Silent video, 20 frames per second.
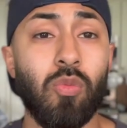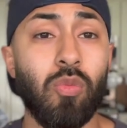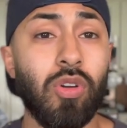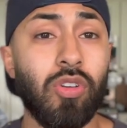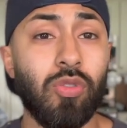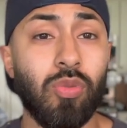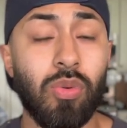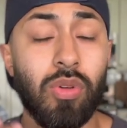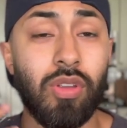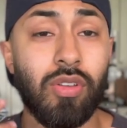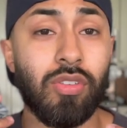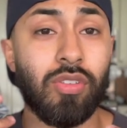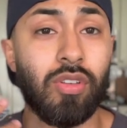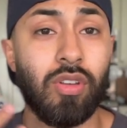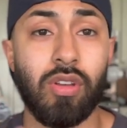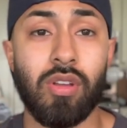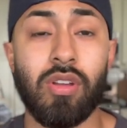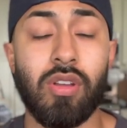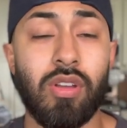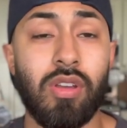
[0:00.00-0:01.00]
which was,
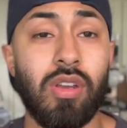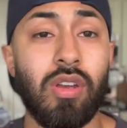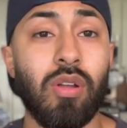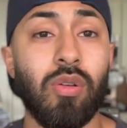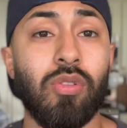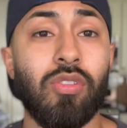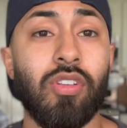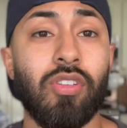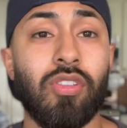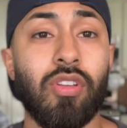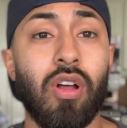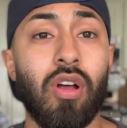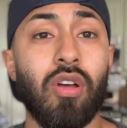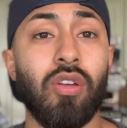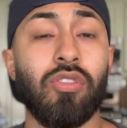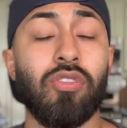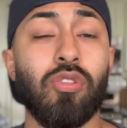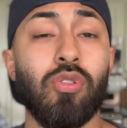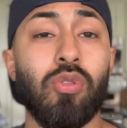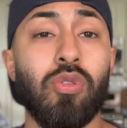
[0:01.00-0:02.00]
you know, just
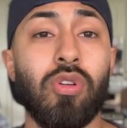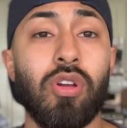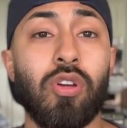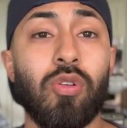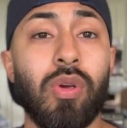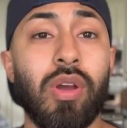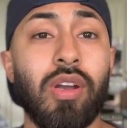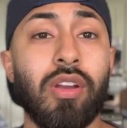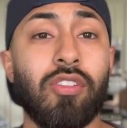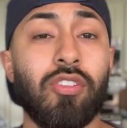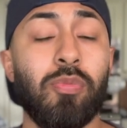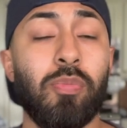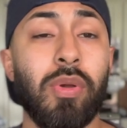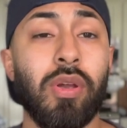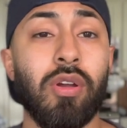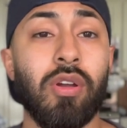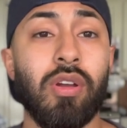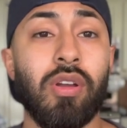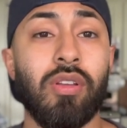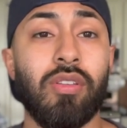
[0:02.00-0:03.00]
also a great
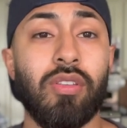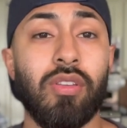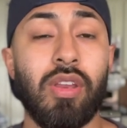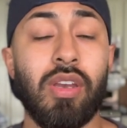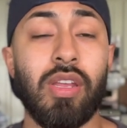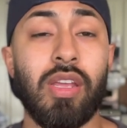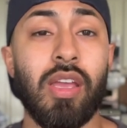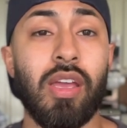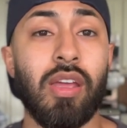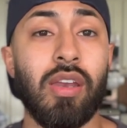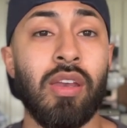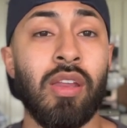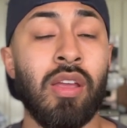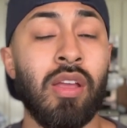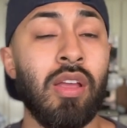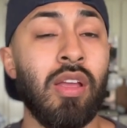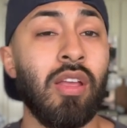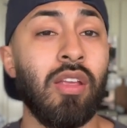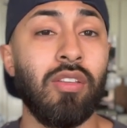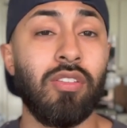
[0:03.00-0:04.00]
experience. And again,
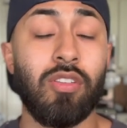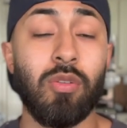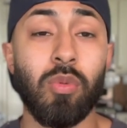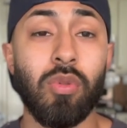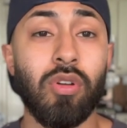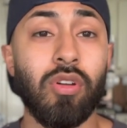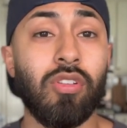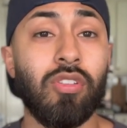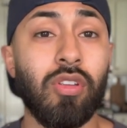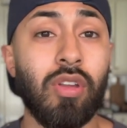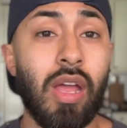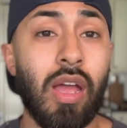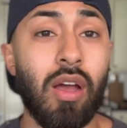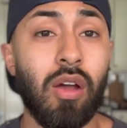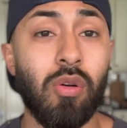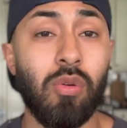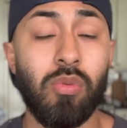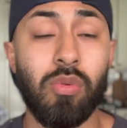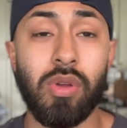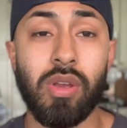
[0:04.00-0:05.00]
similar to
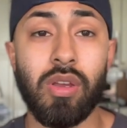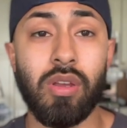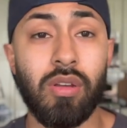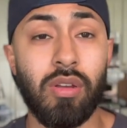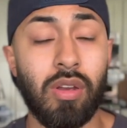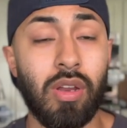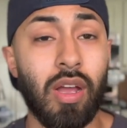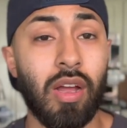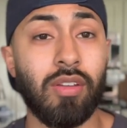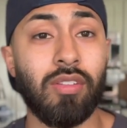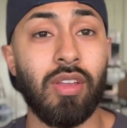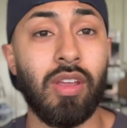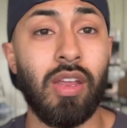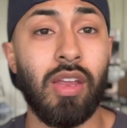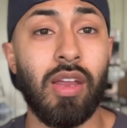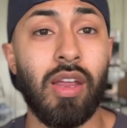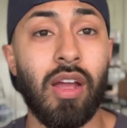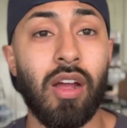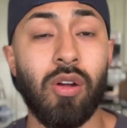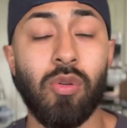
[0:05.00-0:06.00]
how we got to
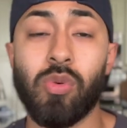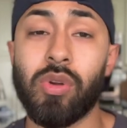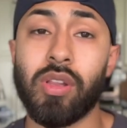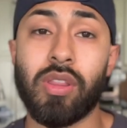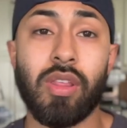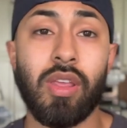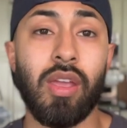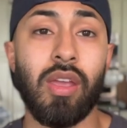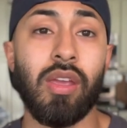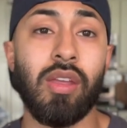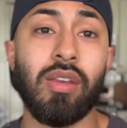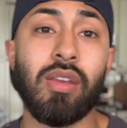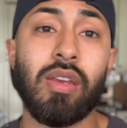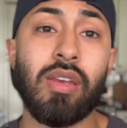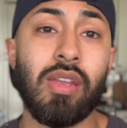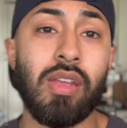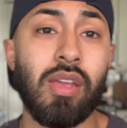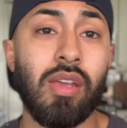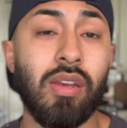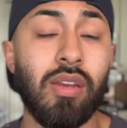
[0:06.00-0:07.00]
hang out with Kent
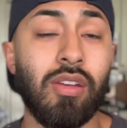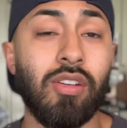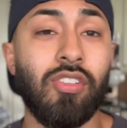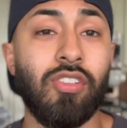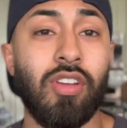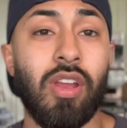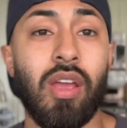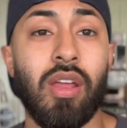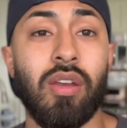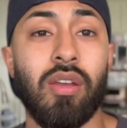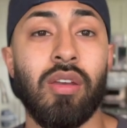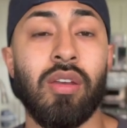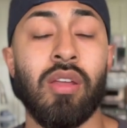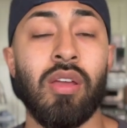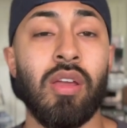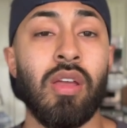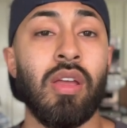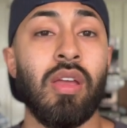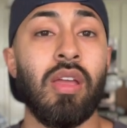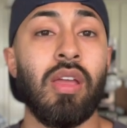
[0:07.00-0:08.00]
and Ian and Shannon
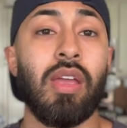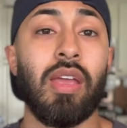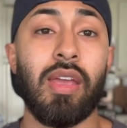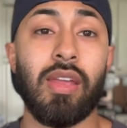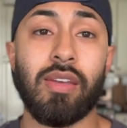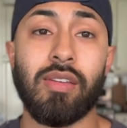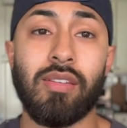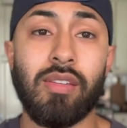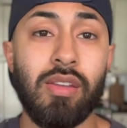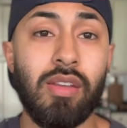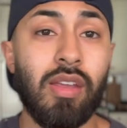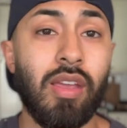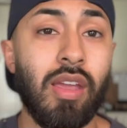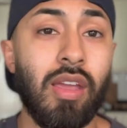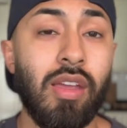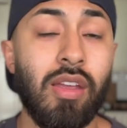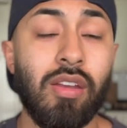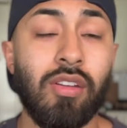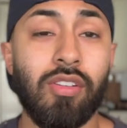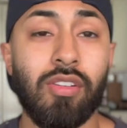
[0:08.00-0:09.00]
and T
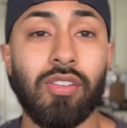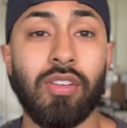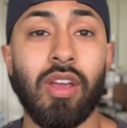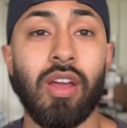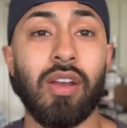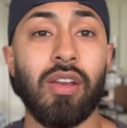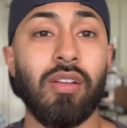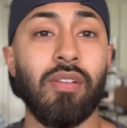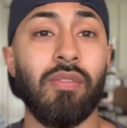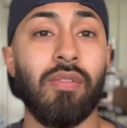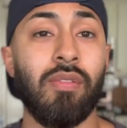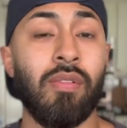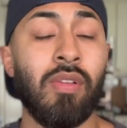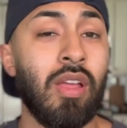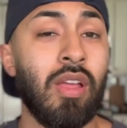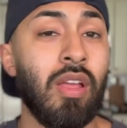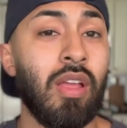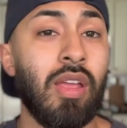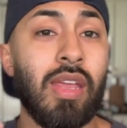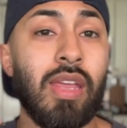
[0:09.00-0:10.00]
K and just kind of
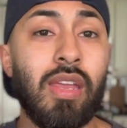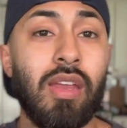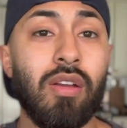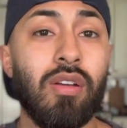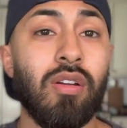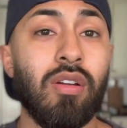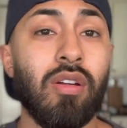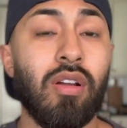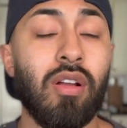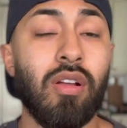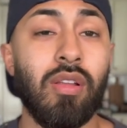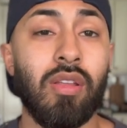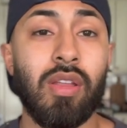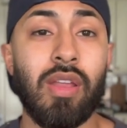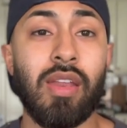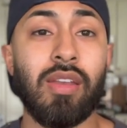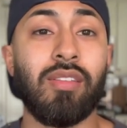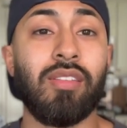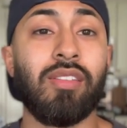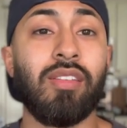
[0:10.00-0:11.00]
hear
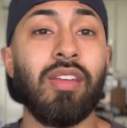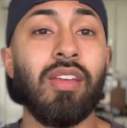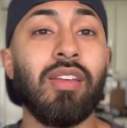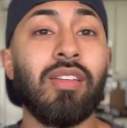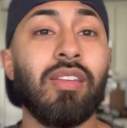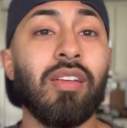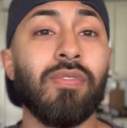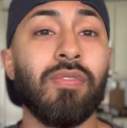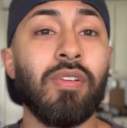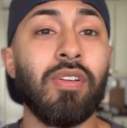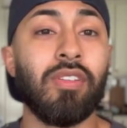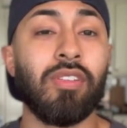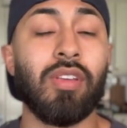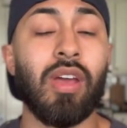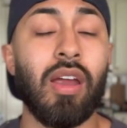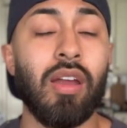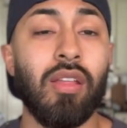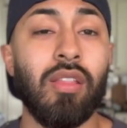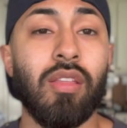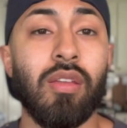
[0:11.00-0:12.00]
and see a different
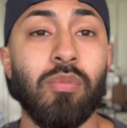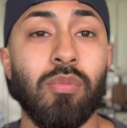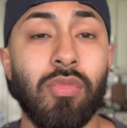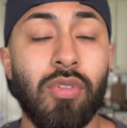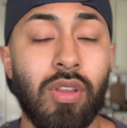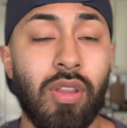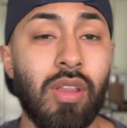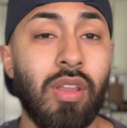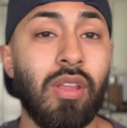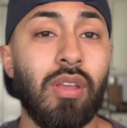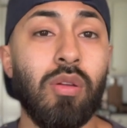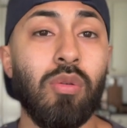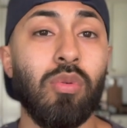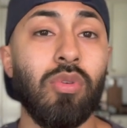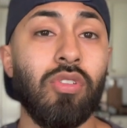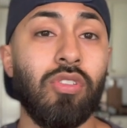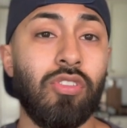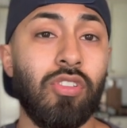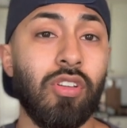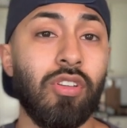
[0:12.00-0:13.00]
side of them. It
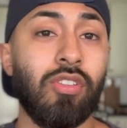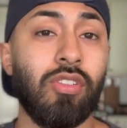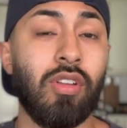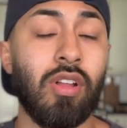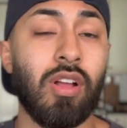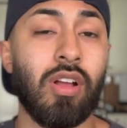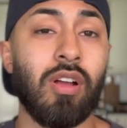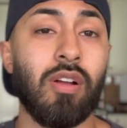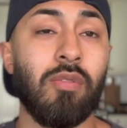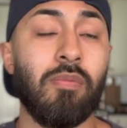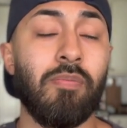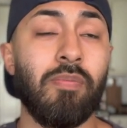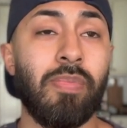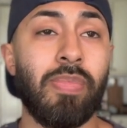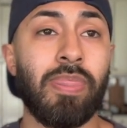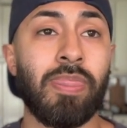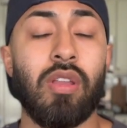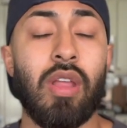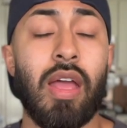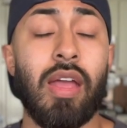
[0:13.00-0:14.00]
was just, um,
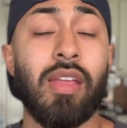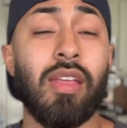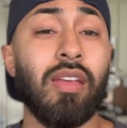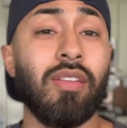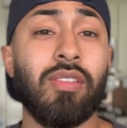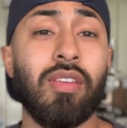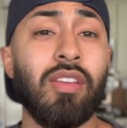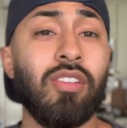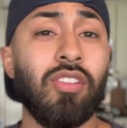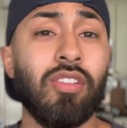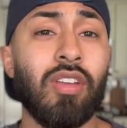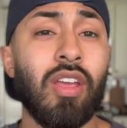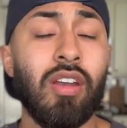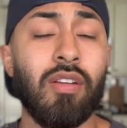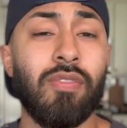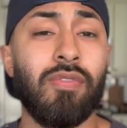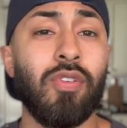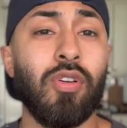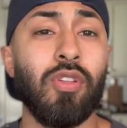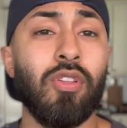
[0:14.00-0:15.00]
I guess it just kind
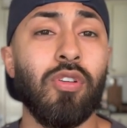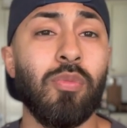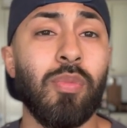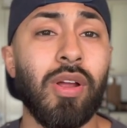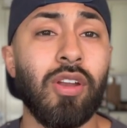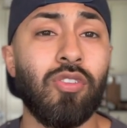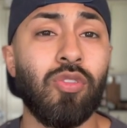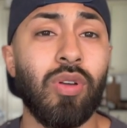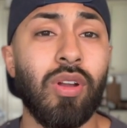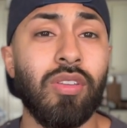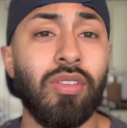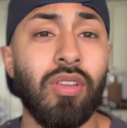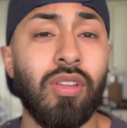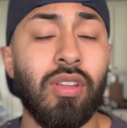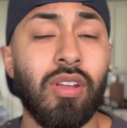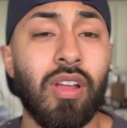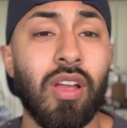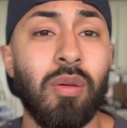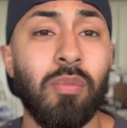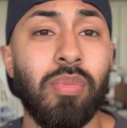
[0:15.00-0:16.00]
of furthered my trust in the
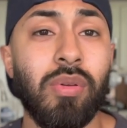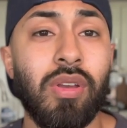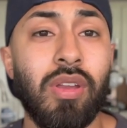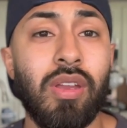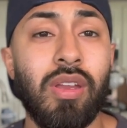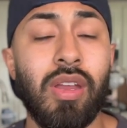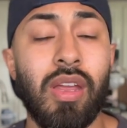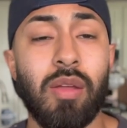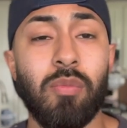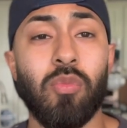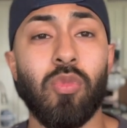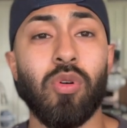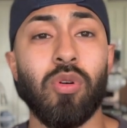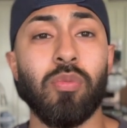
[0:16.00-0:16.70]
company, and more